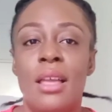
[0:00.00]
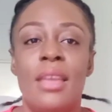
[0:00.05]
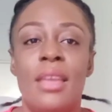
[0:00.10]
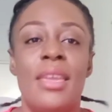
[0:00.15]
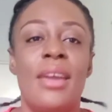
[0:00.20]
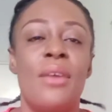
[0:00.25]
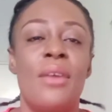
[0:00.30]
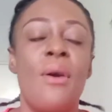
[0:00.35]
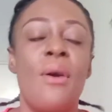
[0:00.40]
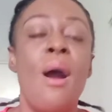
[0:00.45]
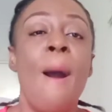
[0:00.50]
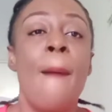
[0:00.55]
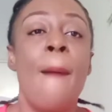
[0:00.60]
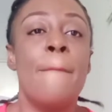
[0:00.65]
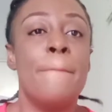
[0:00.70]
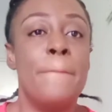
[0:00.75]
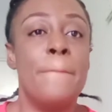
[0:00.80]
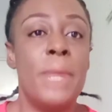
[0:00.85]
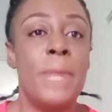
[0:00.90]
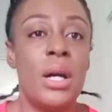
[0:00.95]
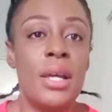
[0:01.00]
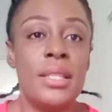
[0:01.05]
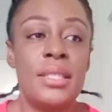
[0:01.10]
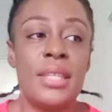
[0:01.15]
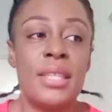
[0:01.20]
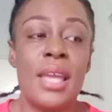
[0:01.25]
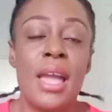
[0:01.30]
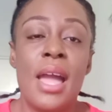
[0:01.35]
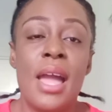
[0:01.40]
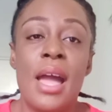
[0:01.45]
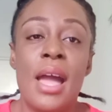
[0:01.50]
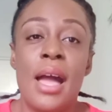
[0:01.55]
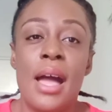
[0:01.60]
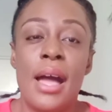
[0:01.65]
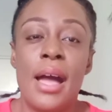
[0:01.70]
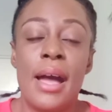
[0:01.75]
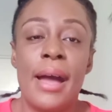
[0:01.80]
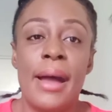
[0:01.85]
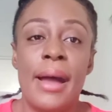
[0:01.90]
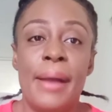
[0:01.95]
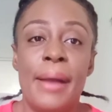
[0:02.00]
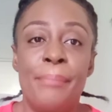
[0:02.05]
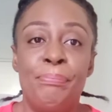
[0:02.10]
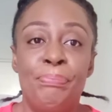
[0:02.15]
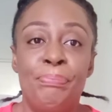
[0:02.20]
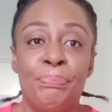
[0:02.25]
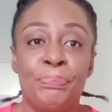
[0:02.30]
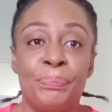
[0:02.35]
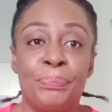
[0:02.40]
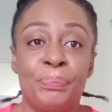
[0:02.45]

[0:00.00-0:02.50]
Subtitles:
you know, but I'm